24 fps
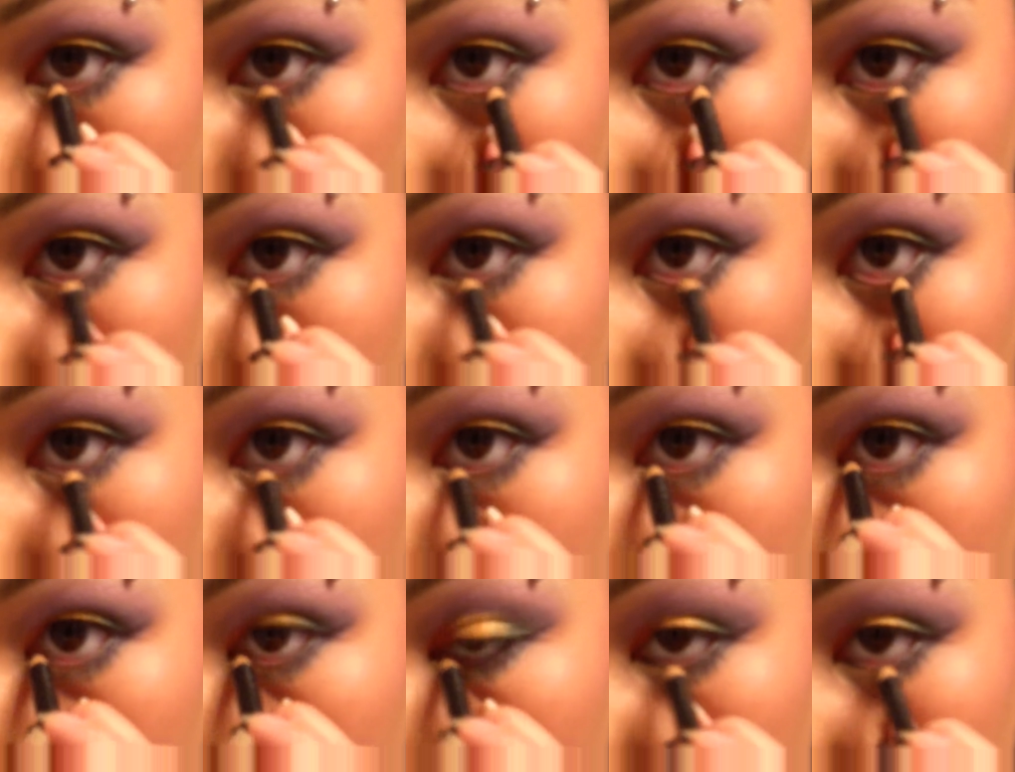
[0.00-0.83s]

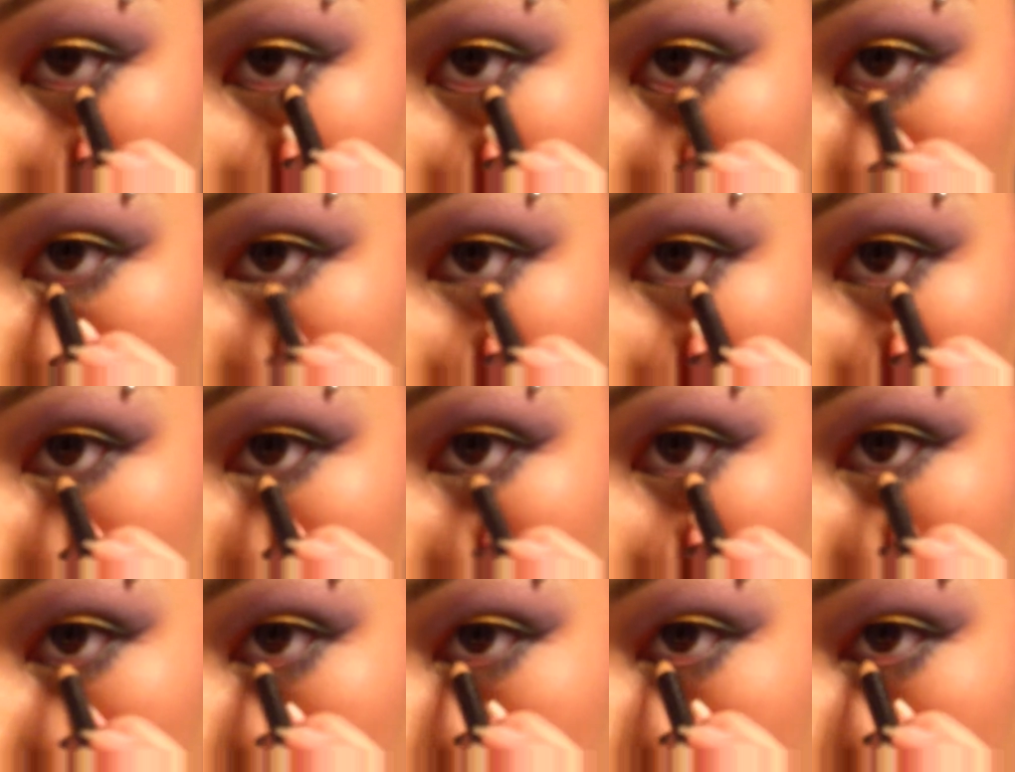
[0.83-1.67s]

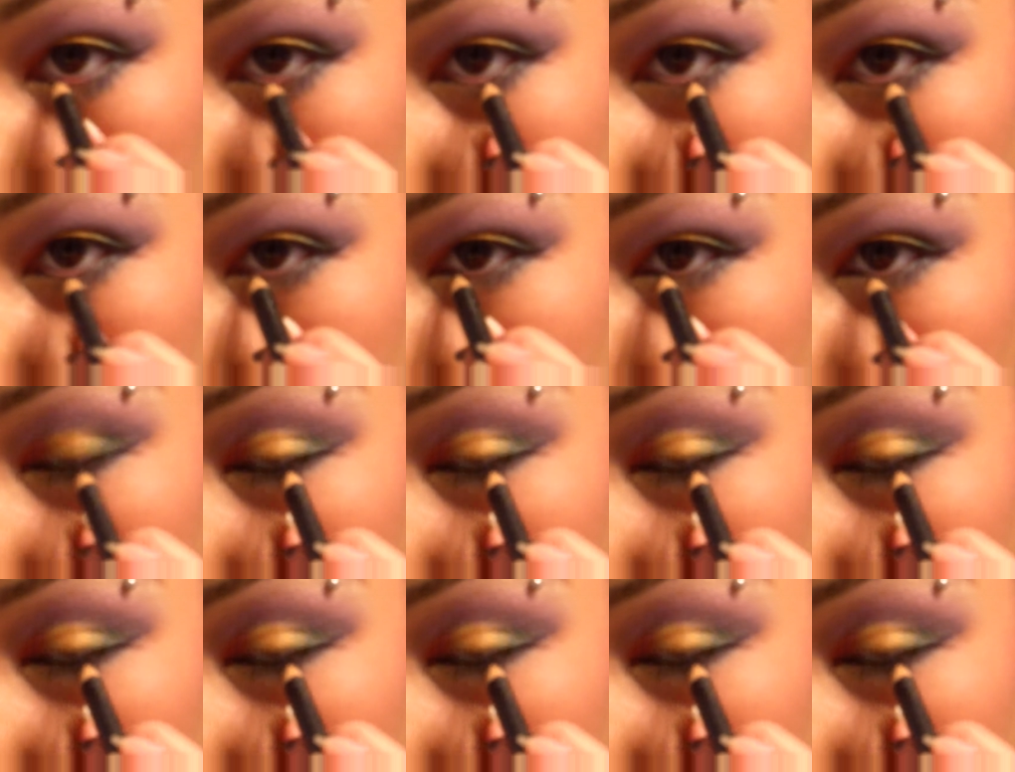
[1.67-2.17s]
No one is speaking in this clip.